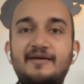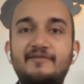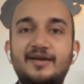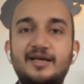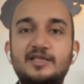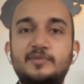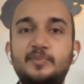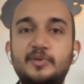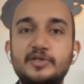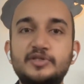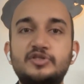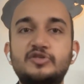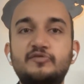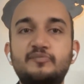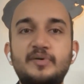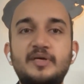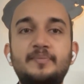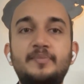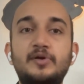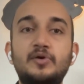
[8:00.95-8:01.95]
have experts
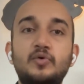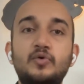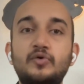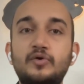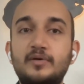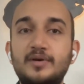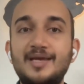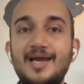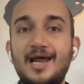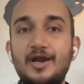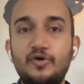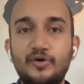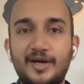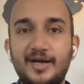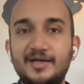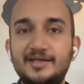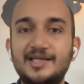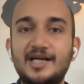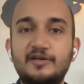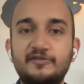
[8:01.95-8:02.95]
of people who
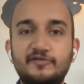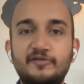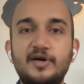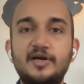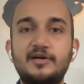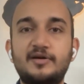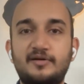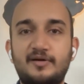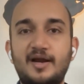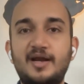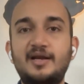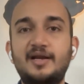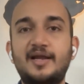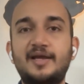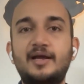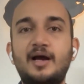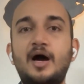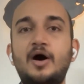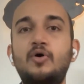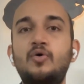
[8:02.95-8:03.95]
reallocate that fund, right?
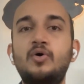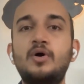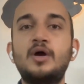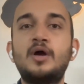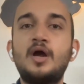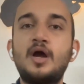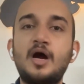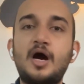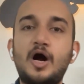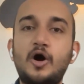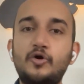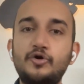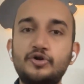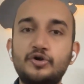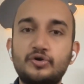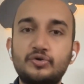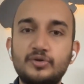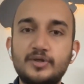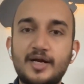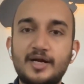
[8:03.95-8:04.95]
Like, how do
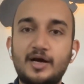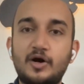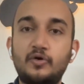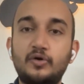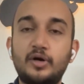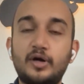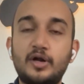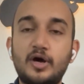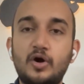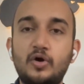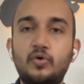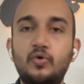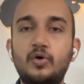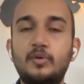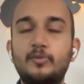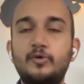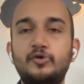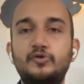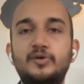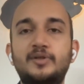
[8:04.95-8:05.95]
you do that? How would a DAO
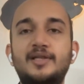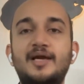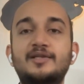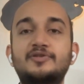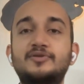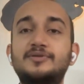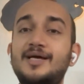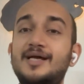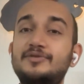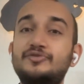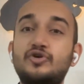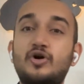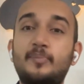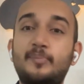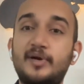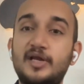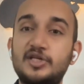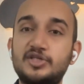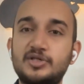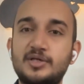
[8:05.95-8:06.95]
go about doing that? So that's
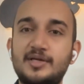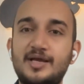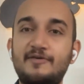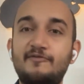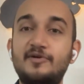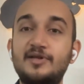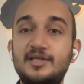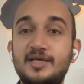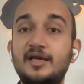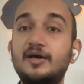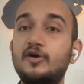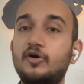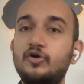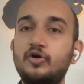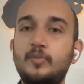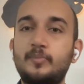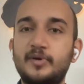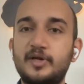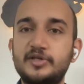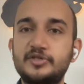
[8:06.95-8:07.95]
operation, everything around
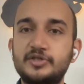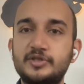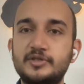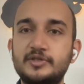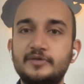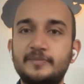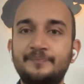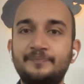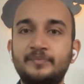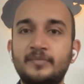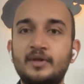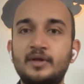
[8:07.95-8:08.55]
operations.